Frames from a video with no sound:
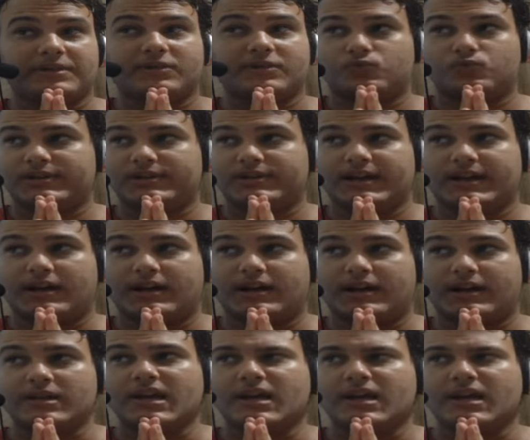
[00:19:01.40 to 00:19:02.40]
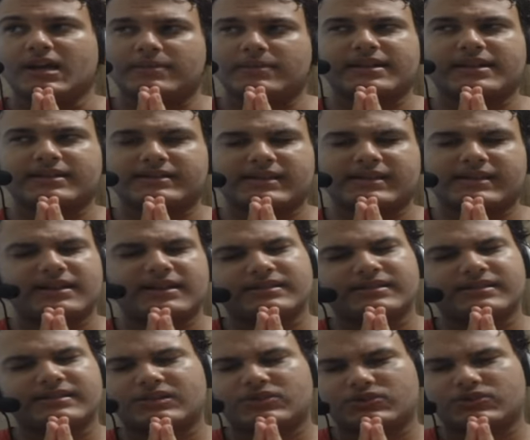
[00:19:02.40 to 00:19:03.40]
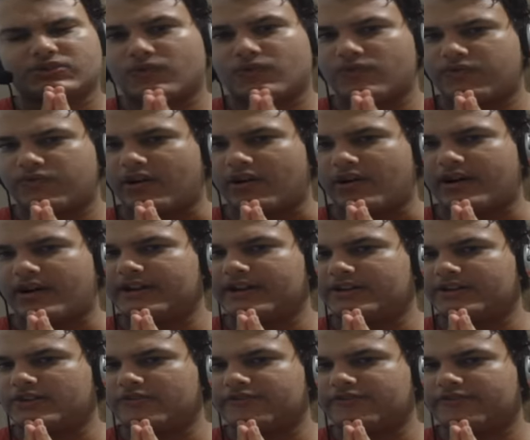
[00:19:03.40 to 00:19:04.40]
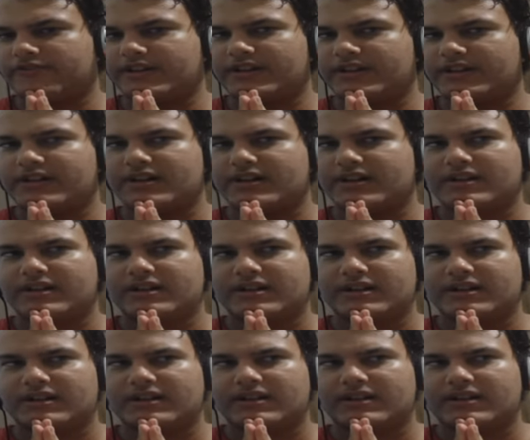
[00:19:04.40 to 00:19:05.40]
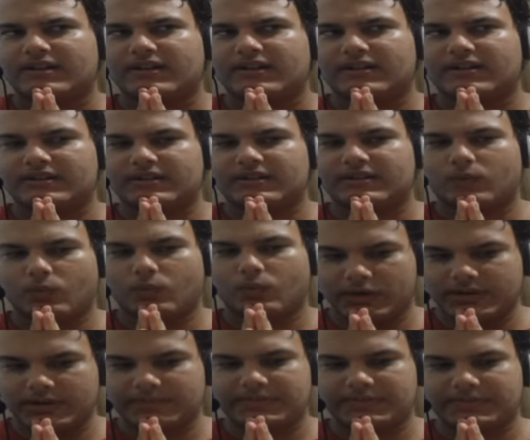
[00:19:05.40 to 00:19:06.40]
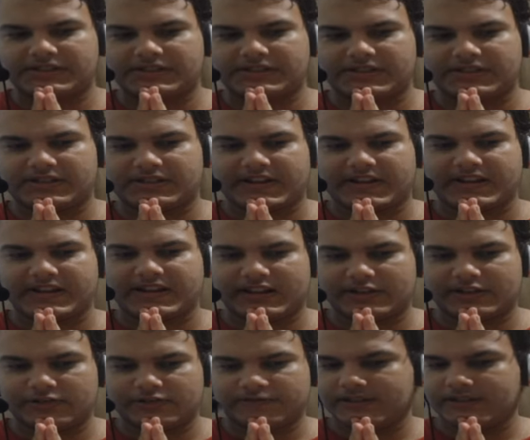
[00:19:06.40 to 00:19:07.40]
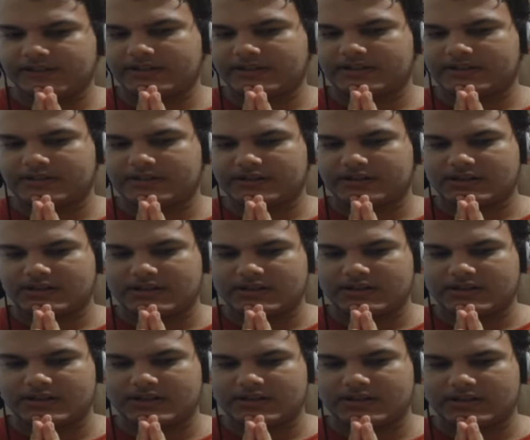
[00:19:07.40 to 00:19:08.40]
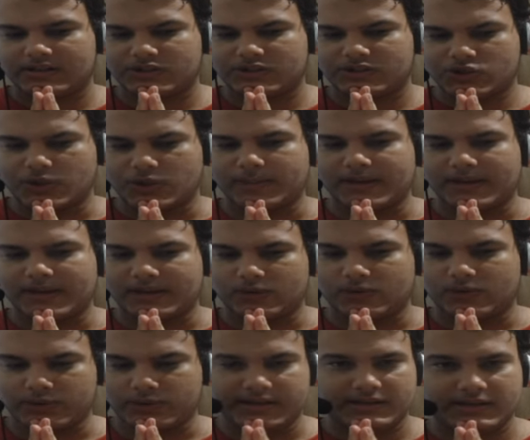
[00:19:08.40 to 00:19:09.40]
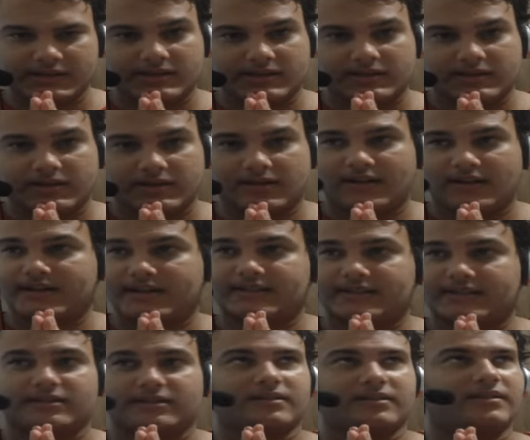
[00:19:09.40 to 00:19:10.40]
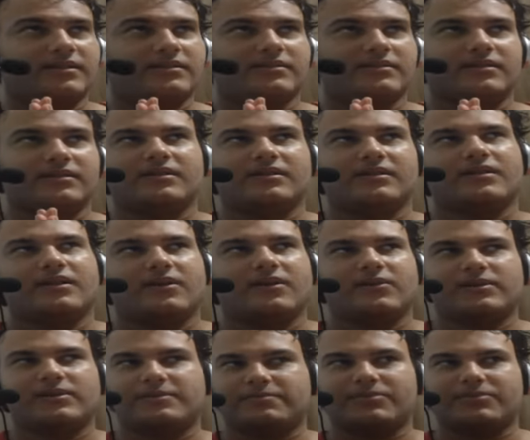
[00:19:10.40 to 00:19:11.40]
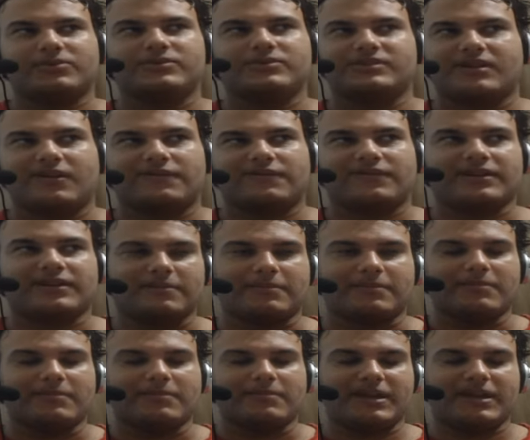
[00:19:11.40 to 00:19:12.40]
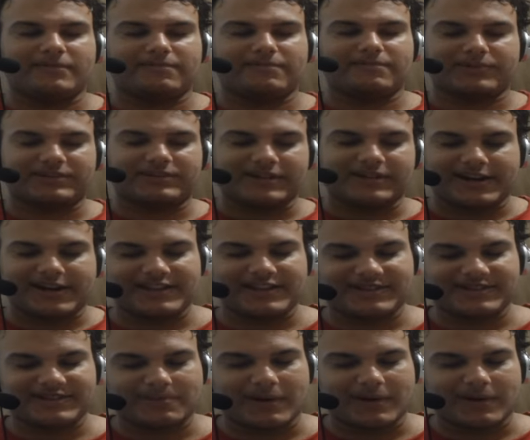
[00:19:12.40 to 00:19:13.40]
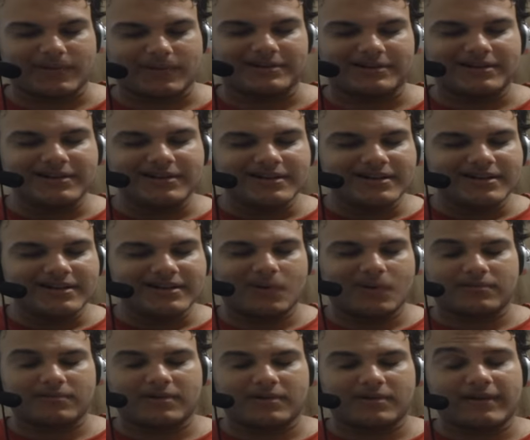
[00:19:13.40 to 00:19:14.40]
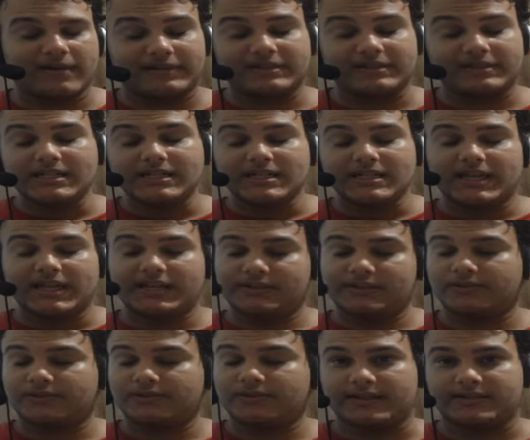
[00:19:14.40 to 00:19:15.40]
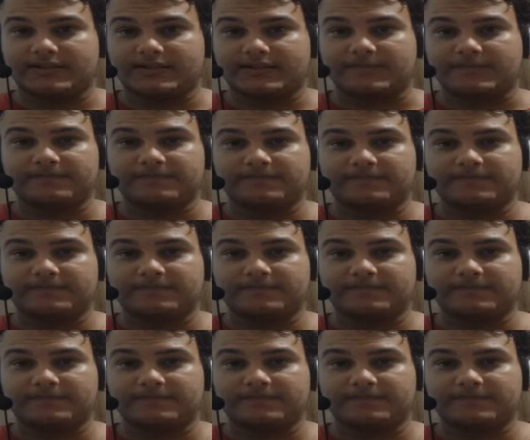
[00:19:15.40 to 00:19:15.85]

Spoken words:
be really hard because at least so far I don't think like one person that I don't think Soma can win unless he only pulls off like make protagonist power or whatever. It's Tsukasa.